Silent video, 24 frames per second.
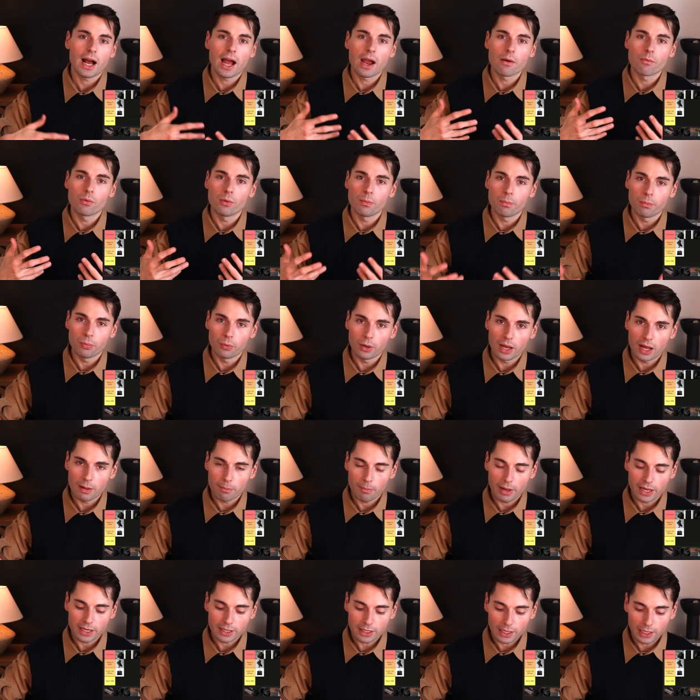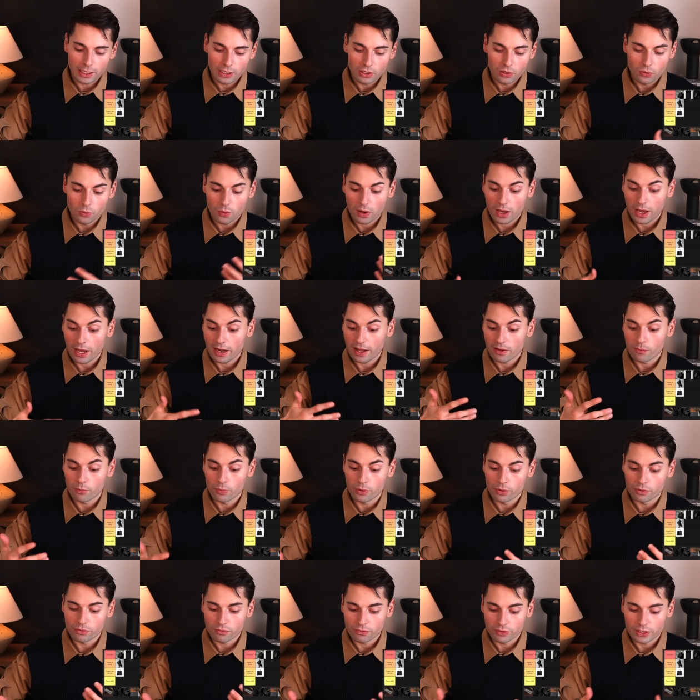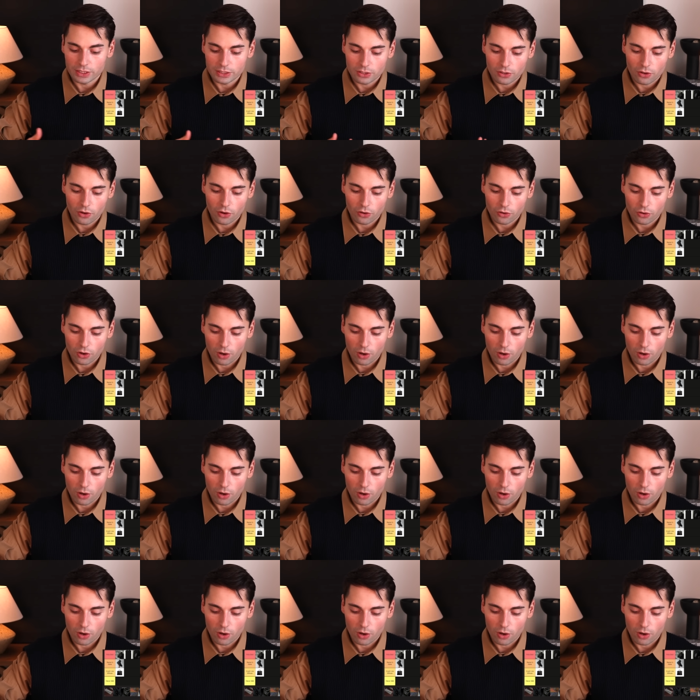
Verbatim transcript: I will pull out my Kindle and I will read a